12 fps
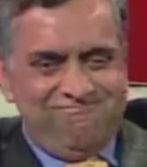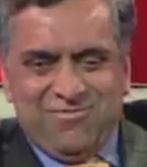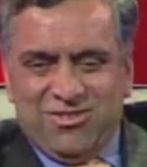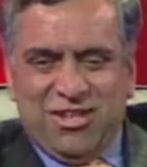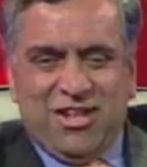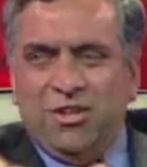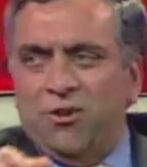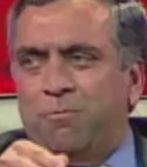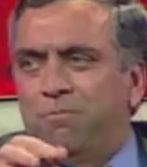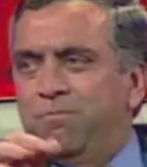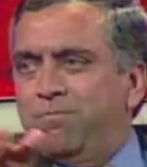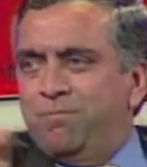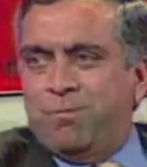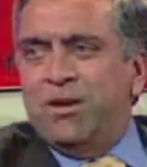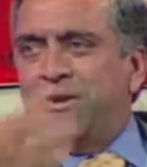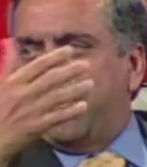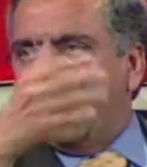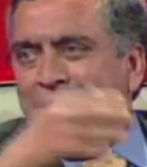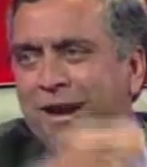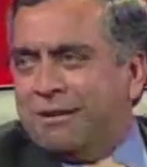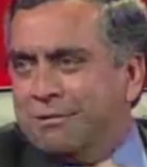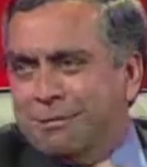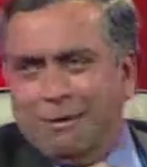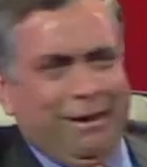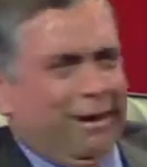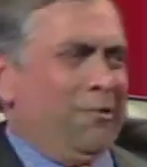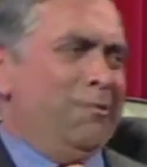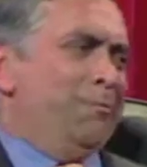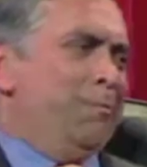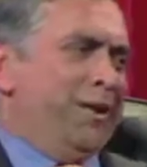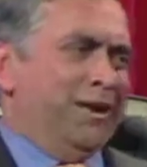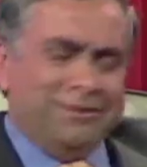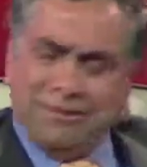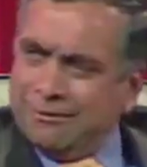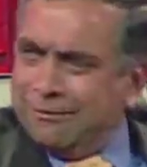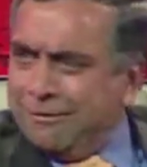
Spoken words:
take your printer back. I don't print.